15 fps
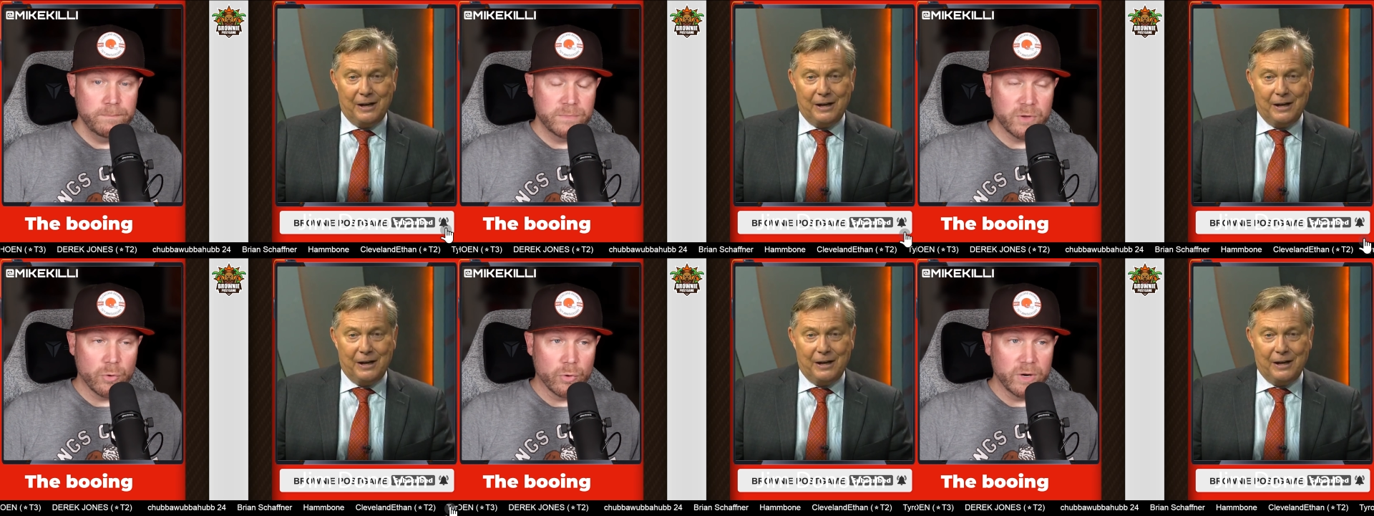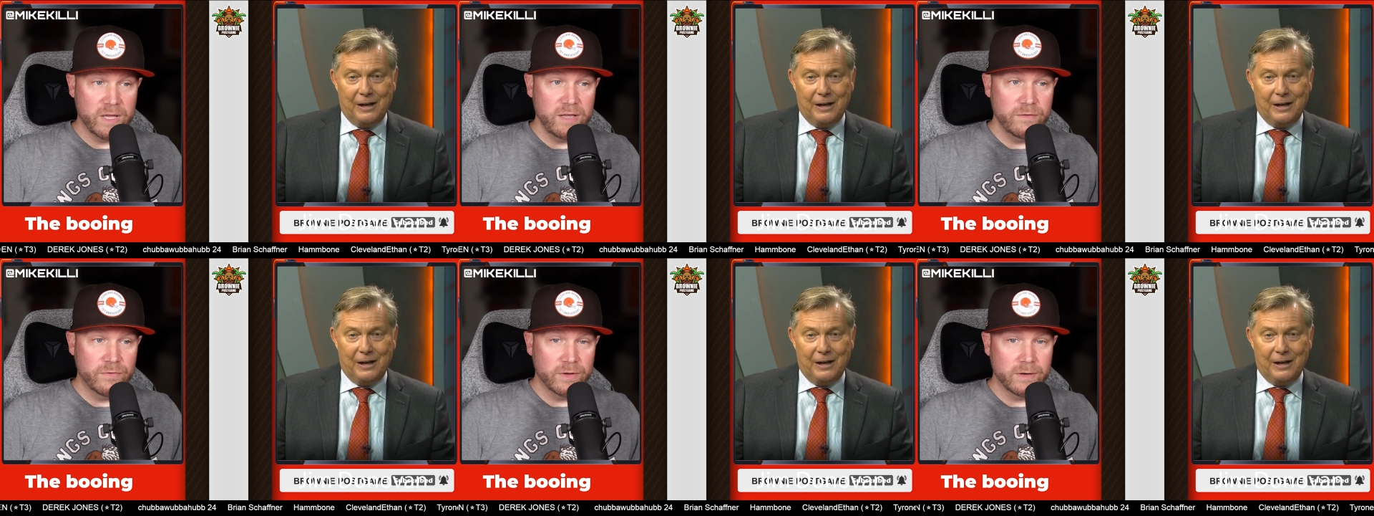Speaker 1: or
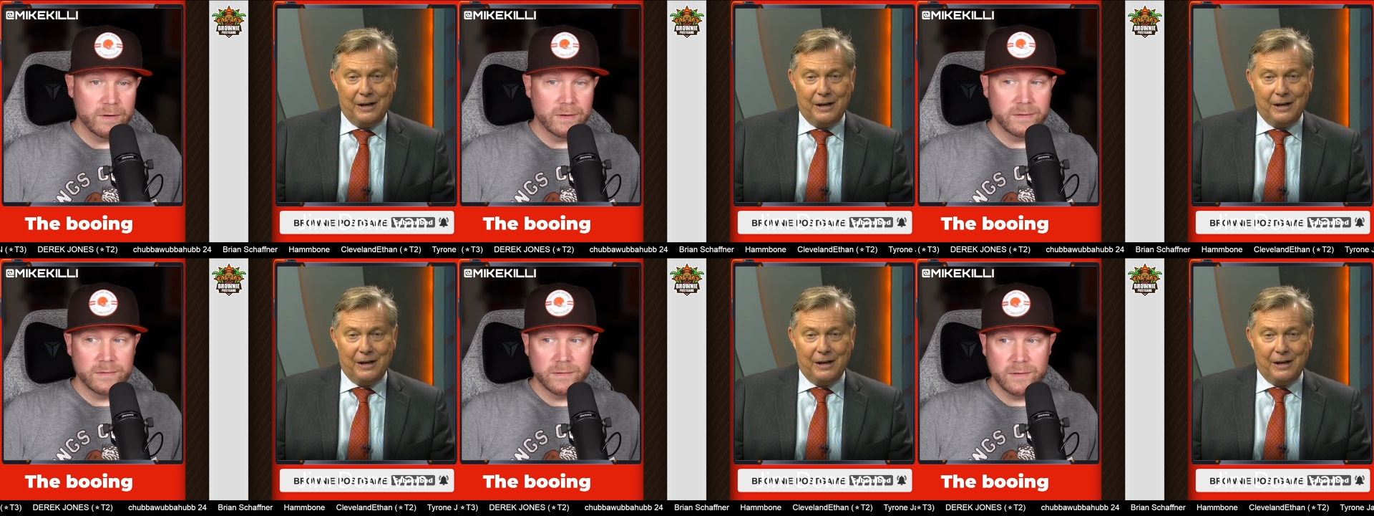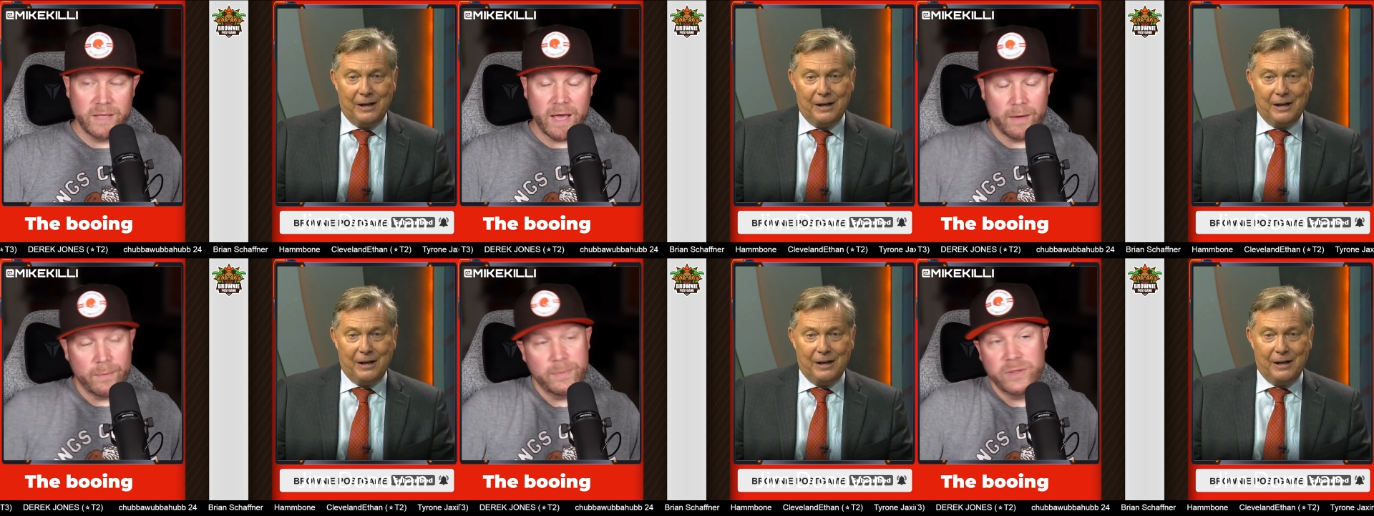even
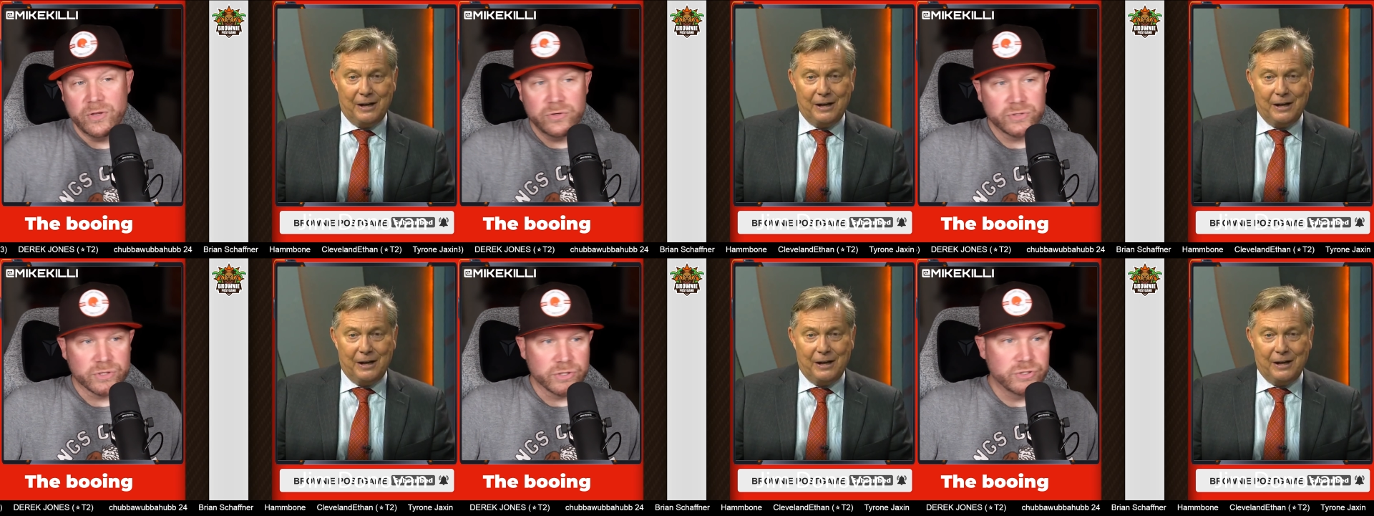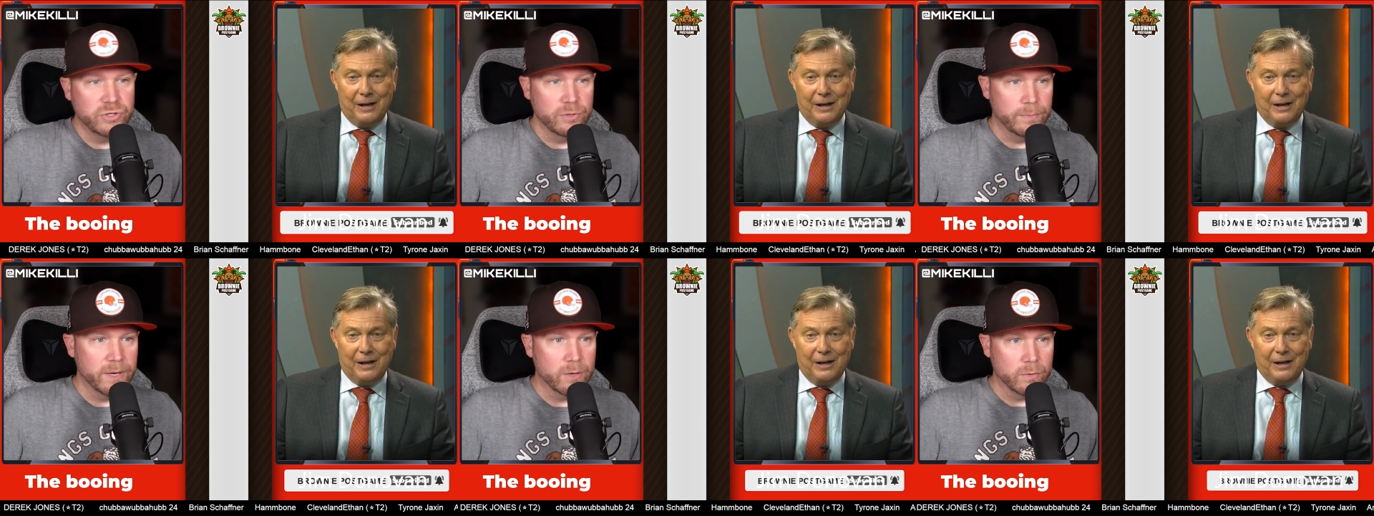yeah, I mean those are the
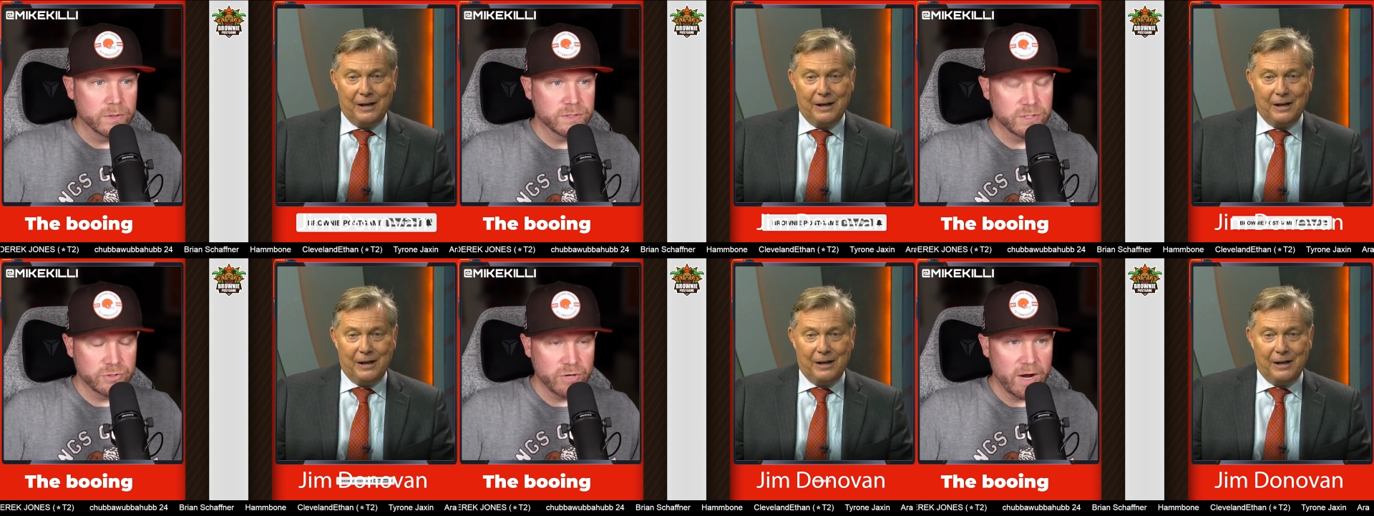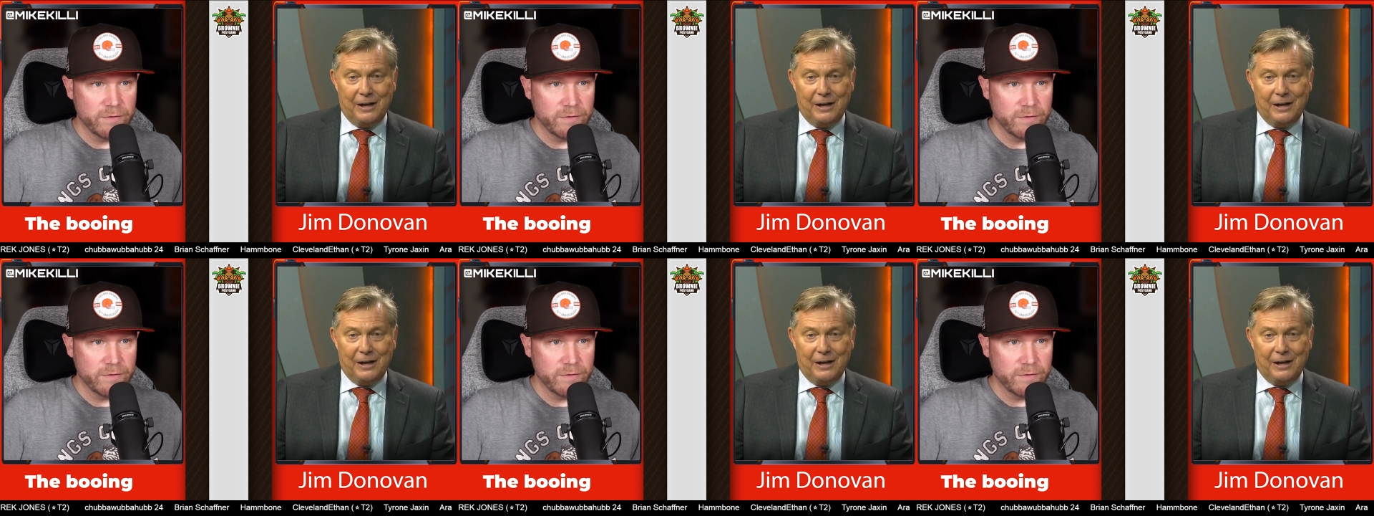two big ones: the drive